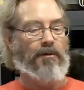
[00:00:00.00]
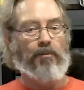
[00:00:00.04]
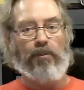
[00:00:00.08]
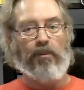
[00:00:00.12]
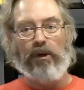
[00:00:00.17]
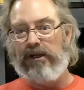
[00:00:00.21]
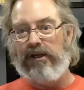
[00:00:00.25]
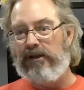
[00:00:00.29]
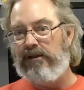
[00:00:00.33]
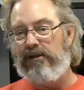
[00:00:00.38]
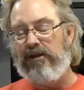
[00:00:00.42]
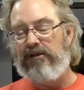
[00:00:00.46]

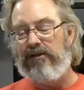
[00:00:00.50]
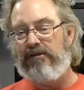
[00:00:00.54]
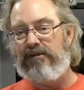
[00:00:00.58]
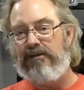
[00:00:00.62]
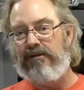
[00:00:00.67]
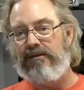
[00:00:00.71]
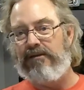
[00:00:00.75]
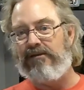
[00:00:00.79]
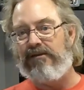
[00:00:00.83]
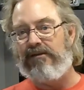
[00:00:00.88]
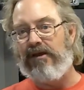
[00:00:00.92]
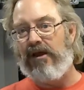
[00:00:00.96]
But it
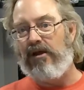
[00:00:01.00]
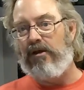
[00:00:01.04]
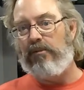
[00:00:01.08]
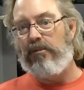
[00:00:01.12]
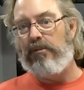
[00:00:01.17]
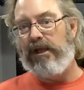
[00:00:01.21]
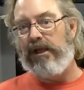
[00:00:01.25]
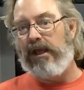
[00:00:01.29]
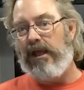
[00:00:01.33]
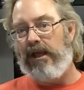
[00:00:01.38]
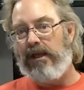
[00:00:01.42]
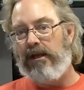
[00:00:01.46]
doesn't sound
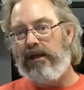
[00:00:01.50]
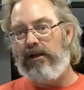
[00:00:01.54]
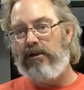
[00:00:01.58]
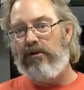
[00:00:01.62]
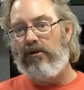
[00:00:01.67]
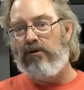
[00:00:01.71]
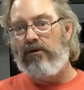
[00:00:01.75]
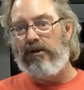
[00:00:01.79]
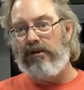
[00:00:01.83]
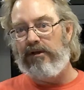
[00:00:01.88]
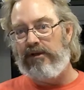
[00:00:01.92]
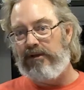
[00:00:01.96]

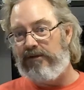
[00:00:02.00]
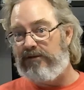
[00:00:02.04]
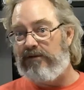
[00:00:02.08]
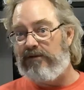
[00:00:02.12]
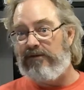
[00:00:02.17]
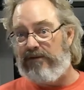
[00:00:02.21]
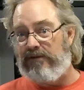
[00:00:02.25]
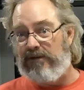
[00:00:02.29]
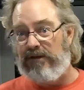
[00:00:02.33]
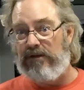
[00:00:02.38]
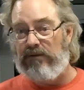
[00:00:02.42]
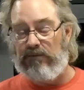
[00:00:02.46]
mechanical and it
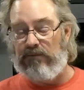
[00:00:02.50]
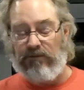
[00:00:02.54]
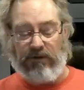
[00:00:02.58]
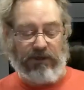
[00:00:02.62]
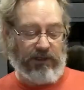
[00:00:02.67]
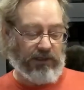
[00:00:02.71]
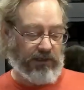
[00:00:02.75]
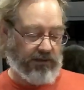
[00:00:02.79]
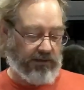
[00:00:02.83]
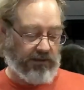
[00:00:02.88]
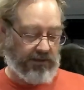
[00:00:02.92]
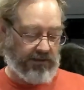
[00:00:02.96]
doesn't sound
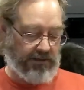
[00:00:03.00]
right.